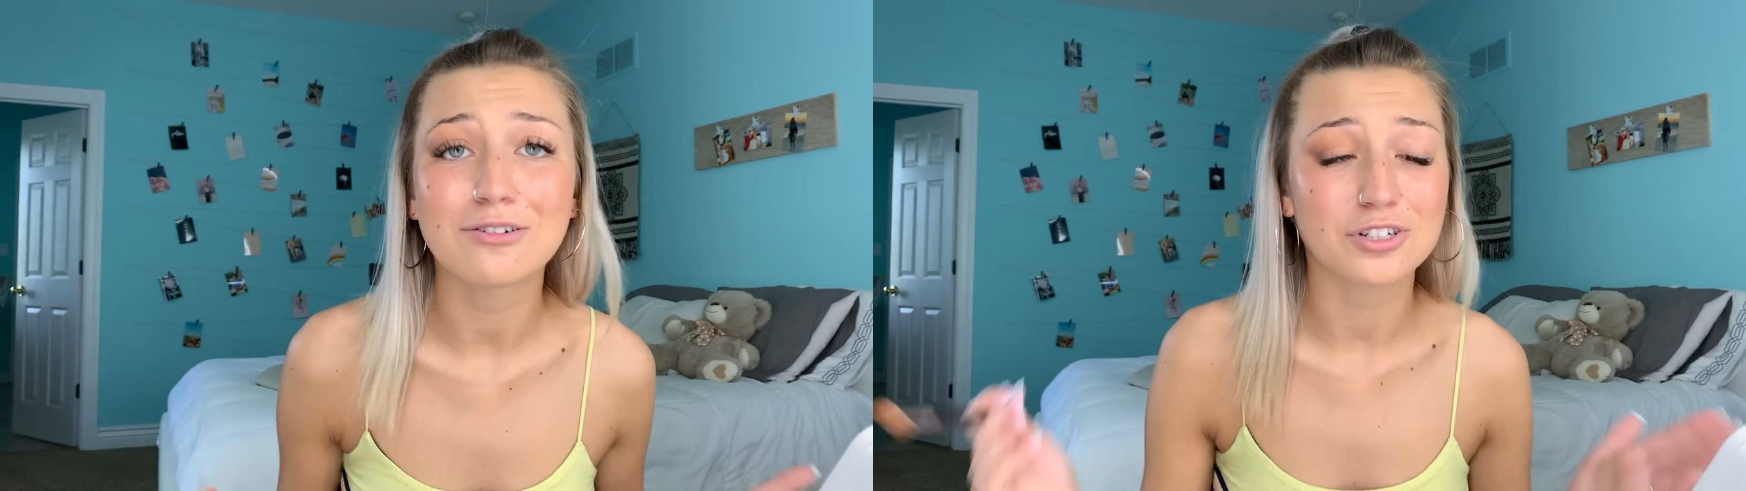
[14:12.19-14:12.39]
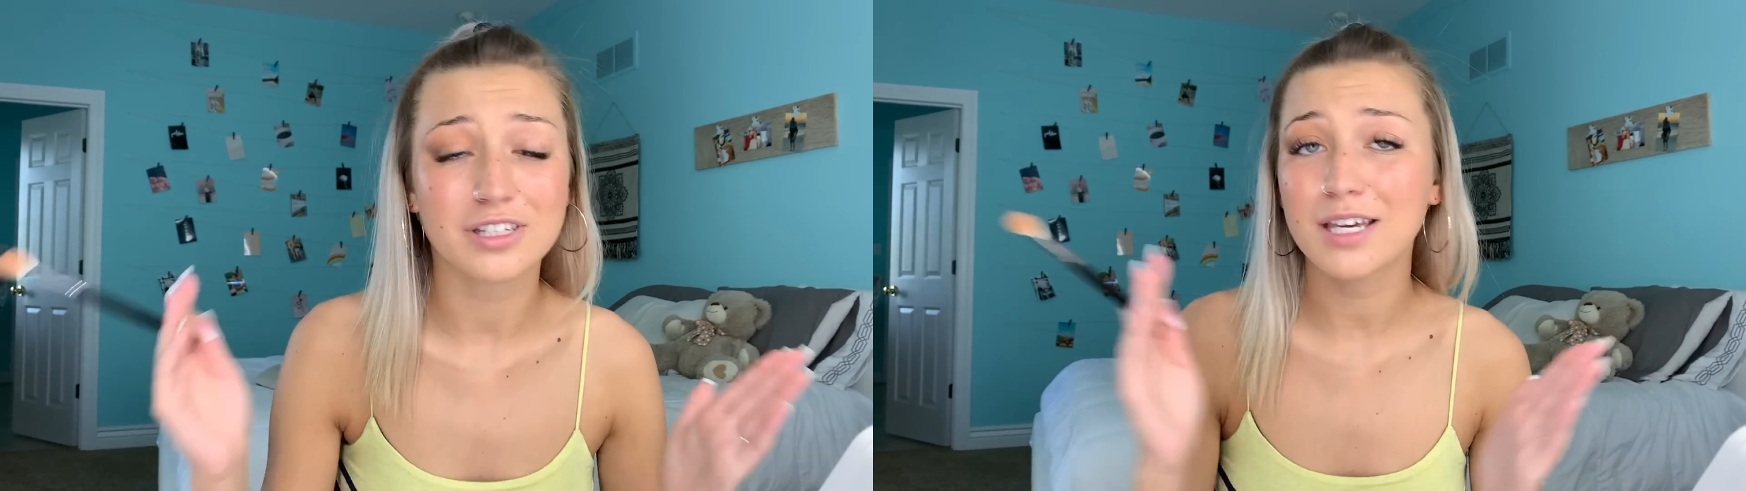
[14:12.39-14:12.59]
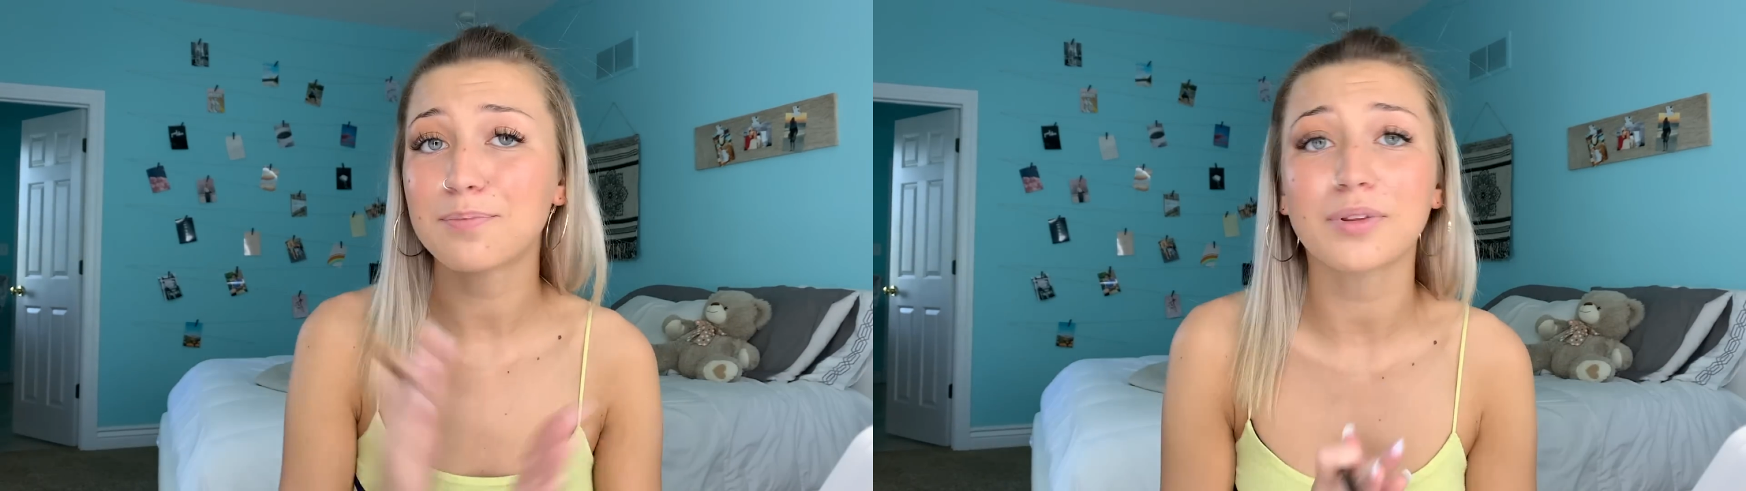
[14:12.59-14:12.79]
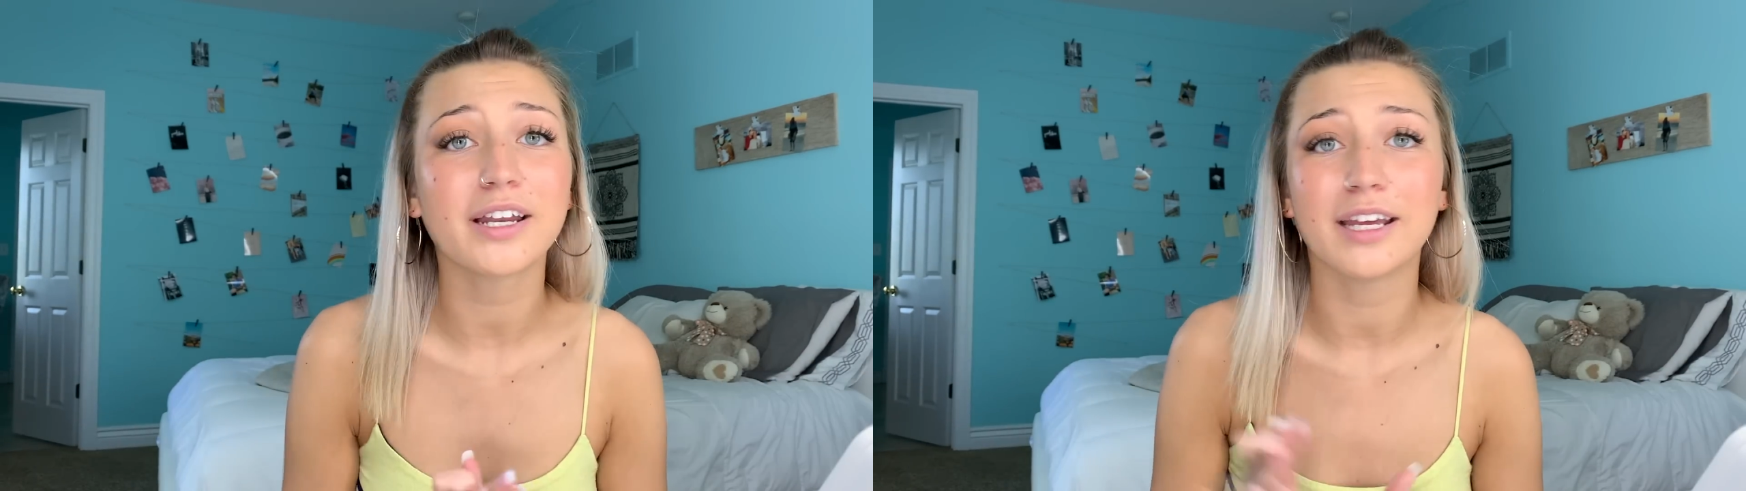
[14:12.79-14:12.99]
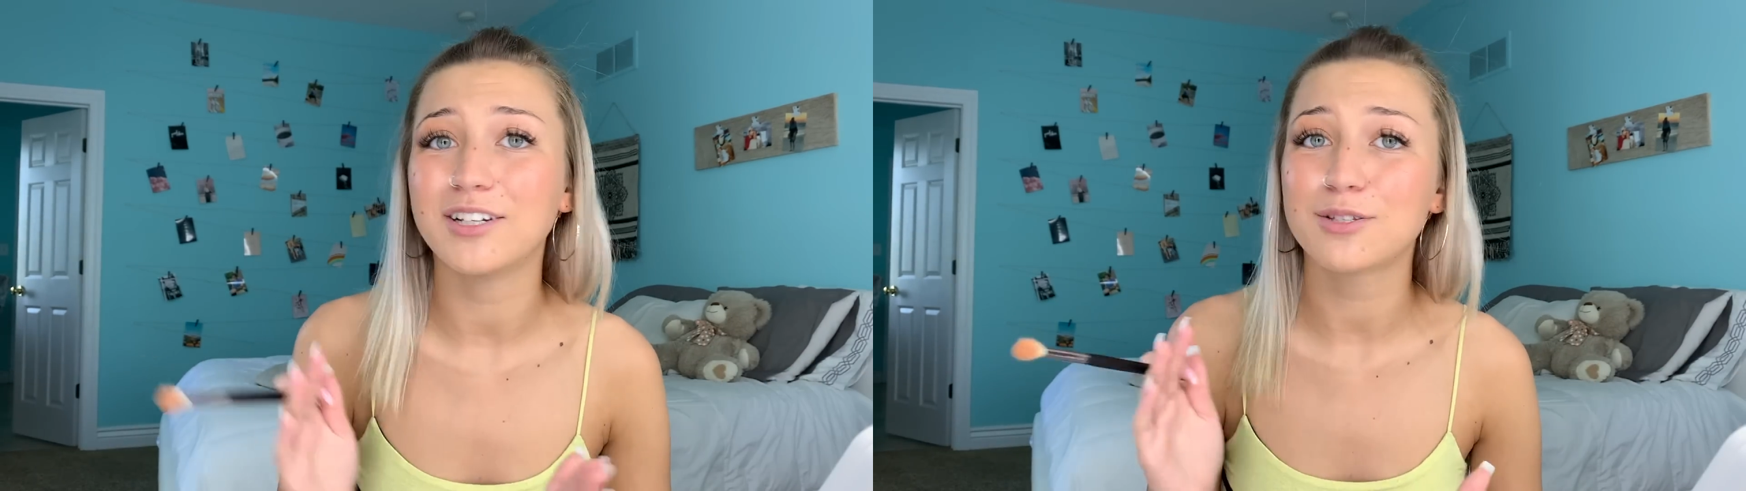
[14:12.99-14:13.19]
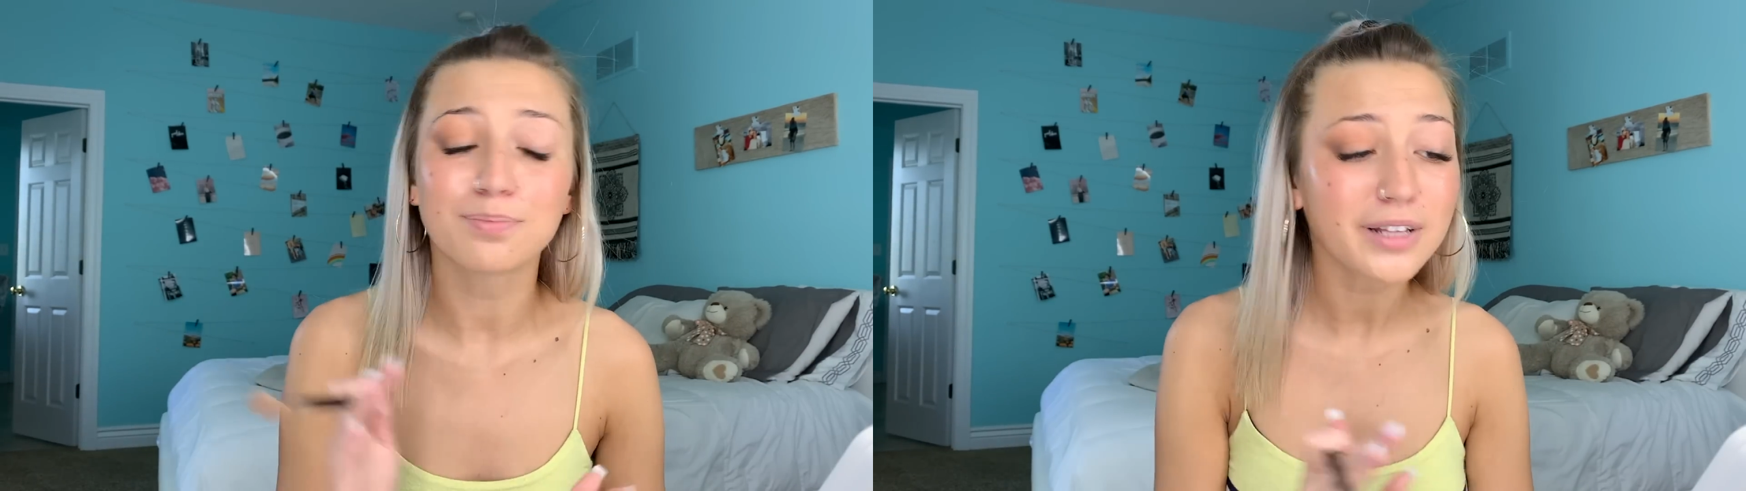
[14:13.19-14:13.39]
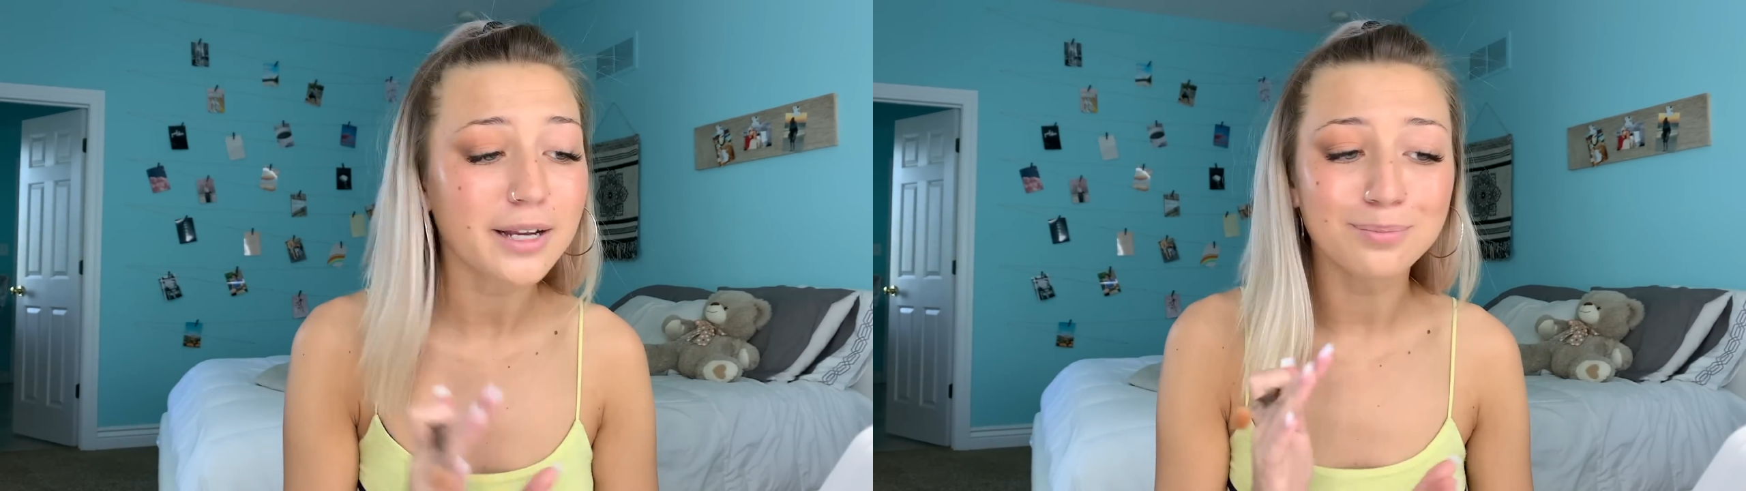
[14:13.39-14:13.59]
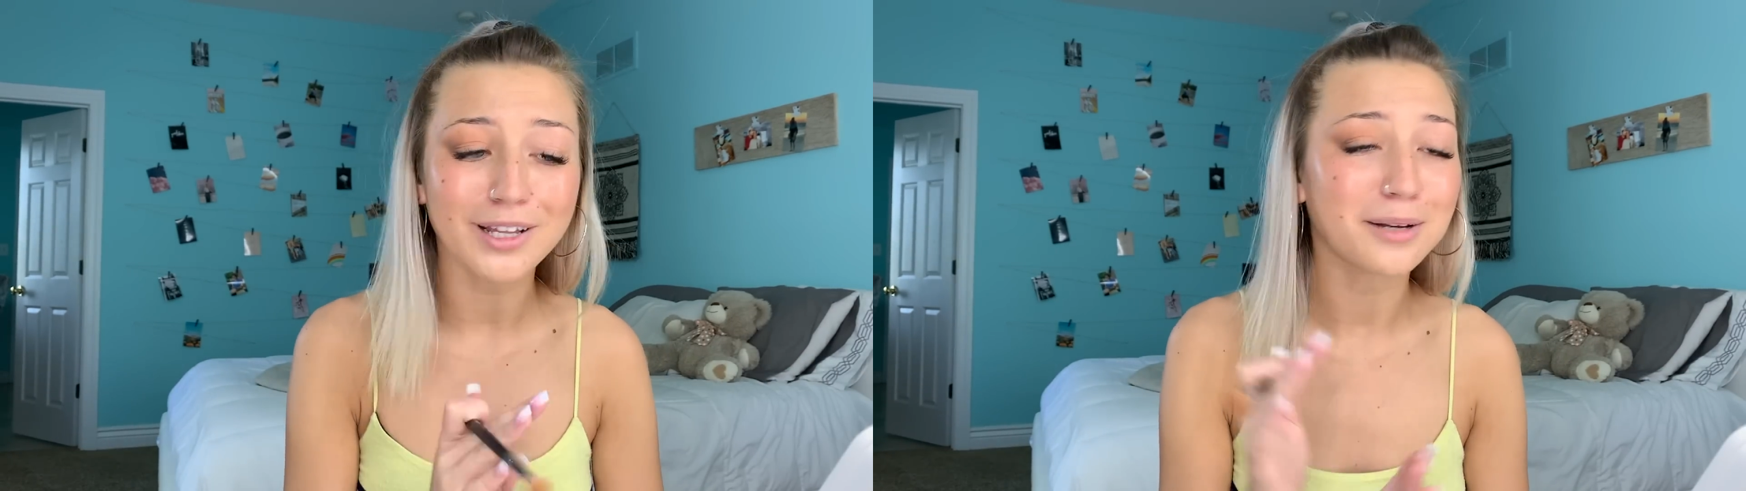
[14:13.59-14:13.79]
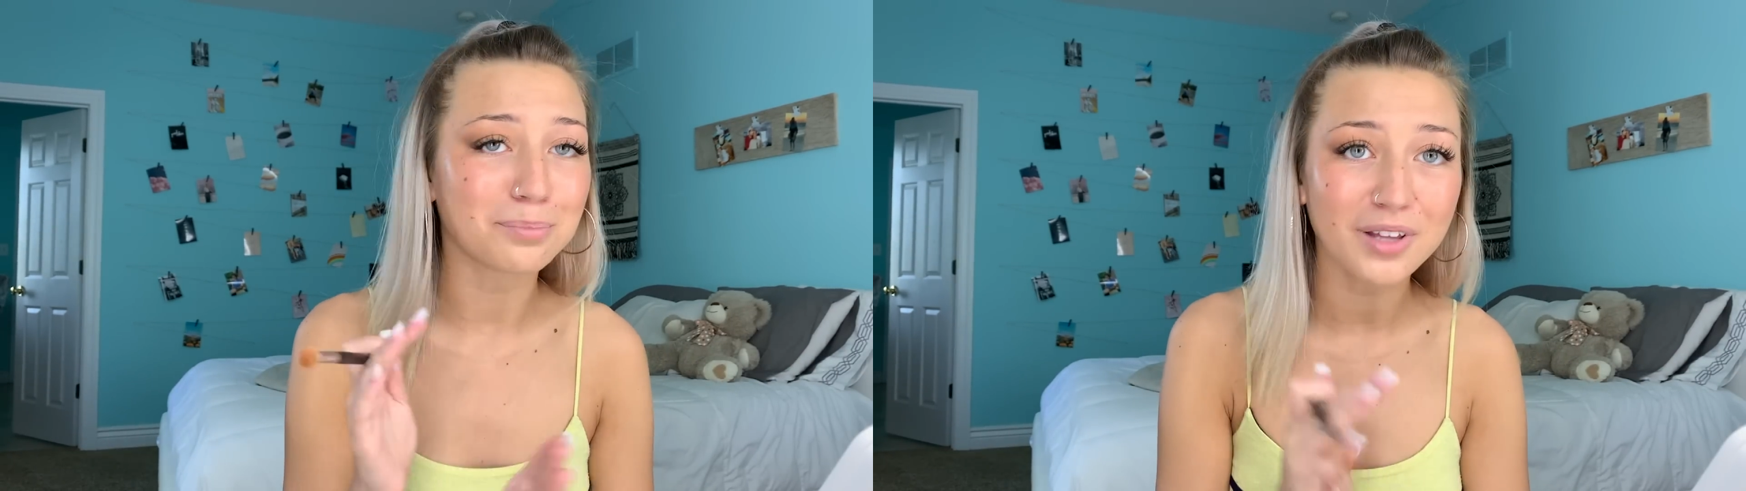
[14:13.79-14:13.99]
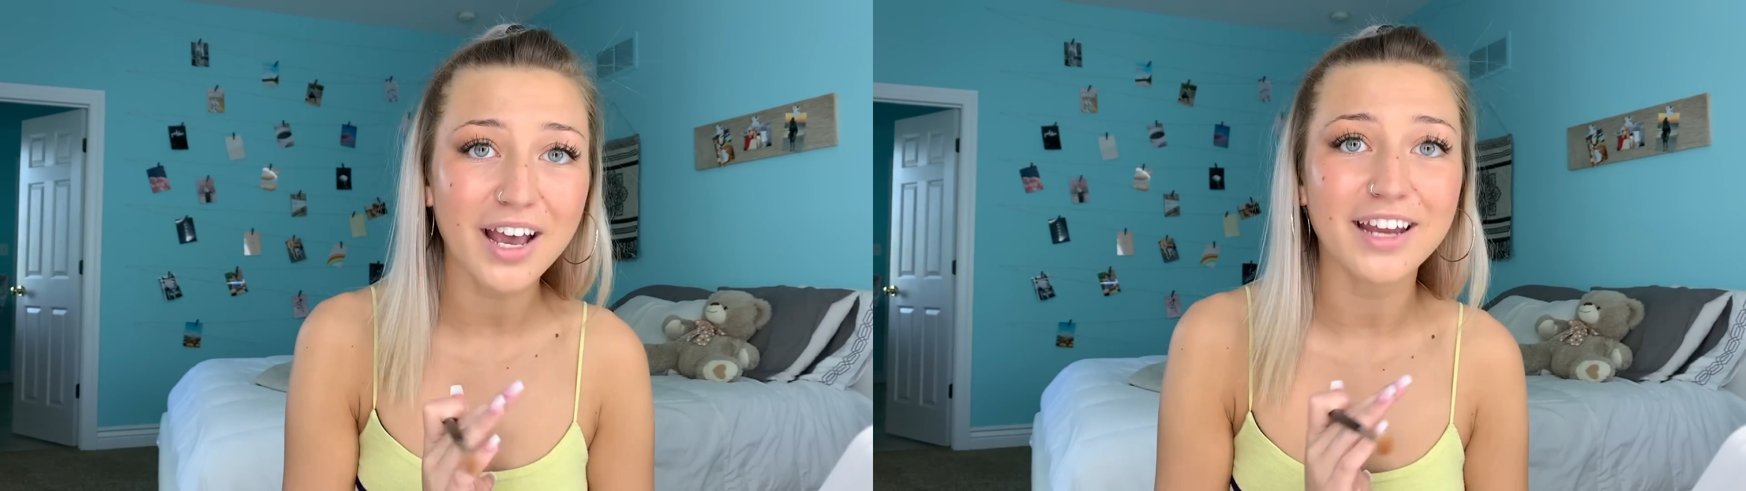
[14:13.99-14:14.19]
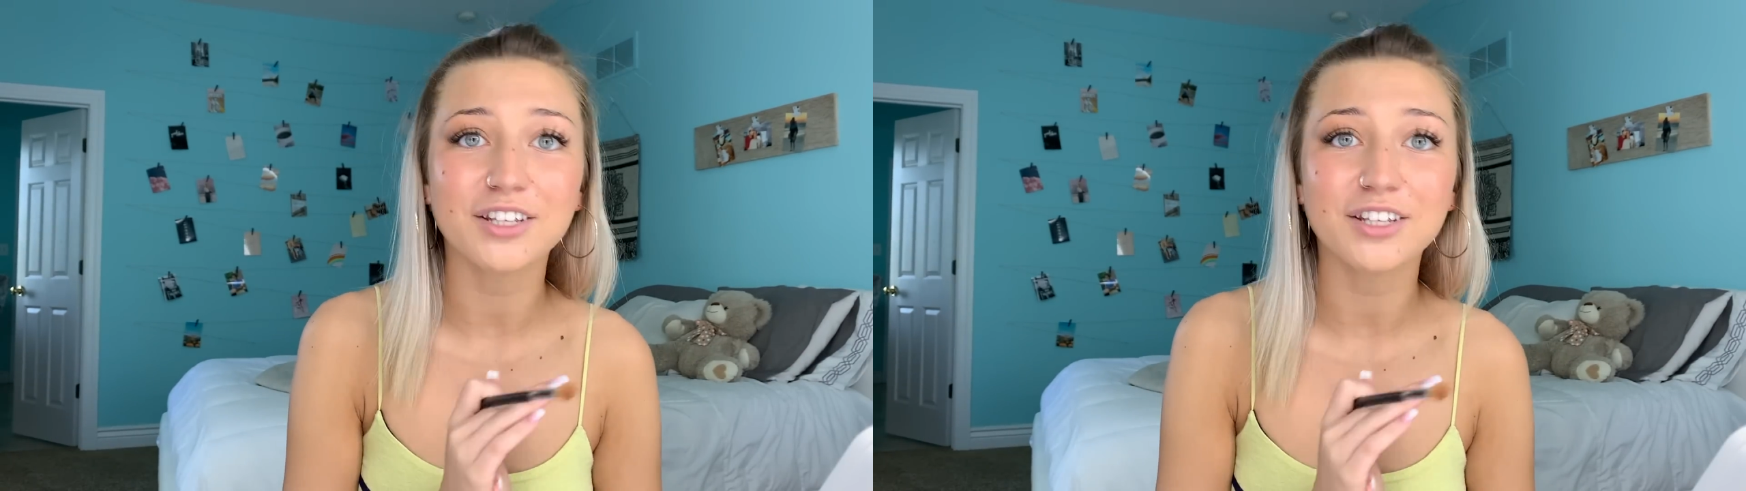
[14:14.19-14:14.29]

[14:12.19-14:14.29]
just keep blending, just blend, blend, blend.